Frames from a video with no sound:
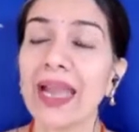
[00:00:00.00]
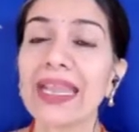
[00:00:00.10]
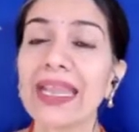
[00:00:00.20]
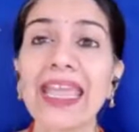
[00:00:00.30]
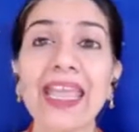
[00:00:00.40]

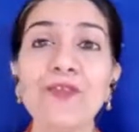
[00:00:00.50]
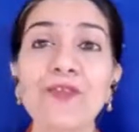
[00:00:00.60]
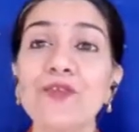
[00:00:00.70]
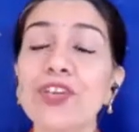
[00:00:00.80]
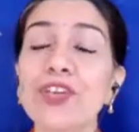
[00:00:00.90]
and
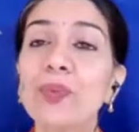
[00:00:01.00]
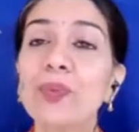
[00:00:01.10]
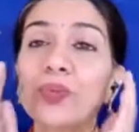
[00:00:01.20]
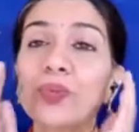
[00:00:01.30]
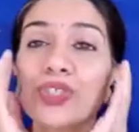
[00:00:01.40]

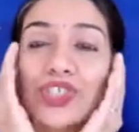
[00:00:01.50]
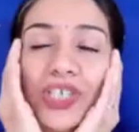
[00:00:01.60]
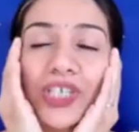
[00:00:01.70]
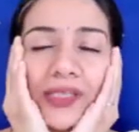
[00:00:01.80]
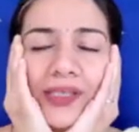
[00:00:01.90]
everyone would
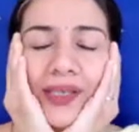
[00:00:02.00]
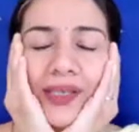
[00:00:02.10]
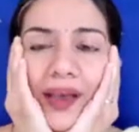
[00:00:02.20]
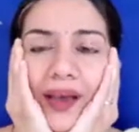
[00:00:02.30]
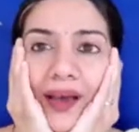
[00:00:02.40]
just